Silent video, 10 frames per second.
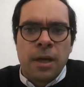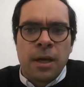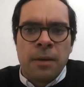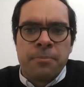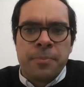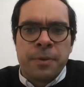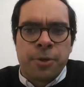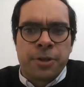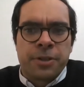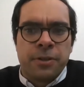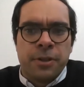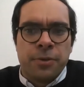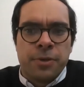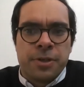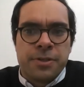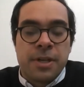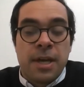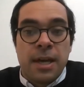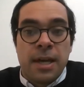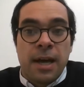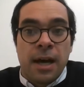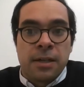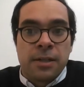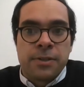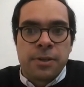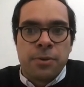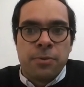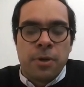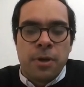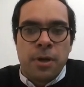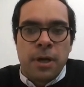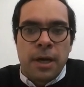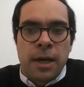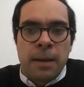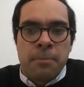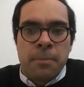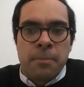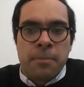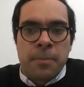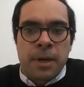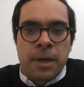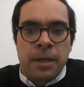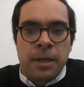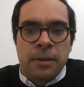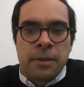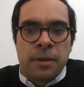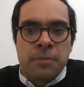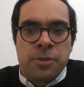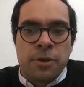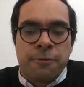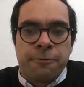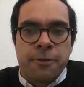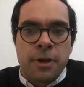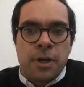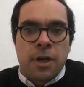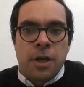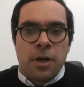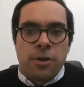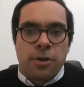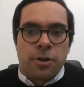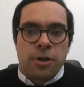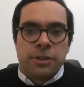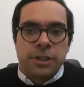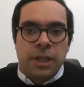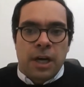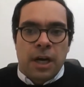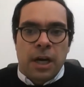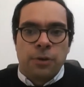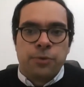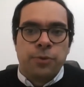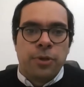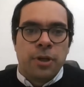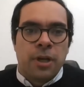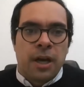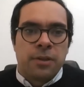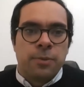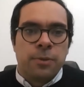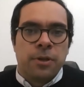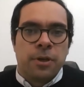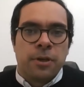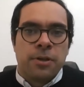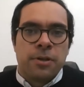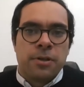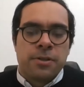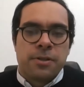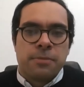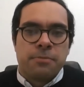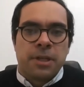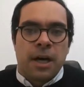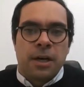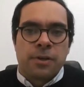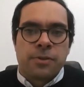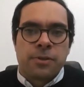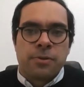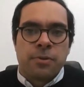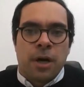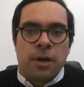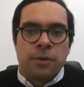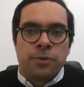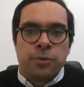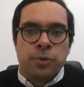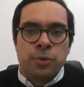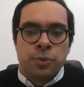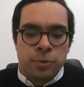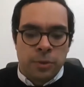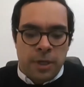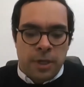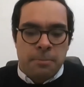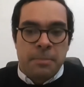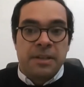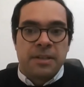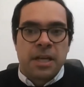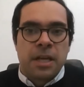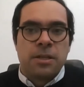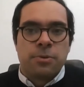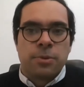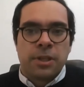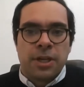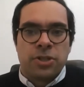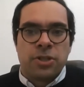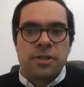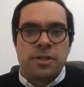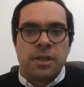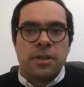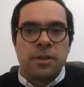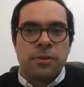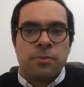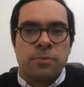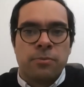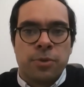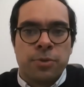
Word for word: um, important donors and also um, in terms of not only how to connect with donors, but also how to maintain the relations and the rules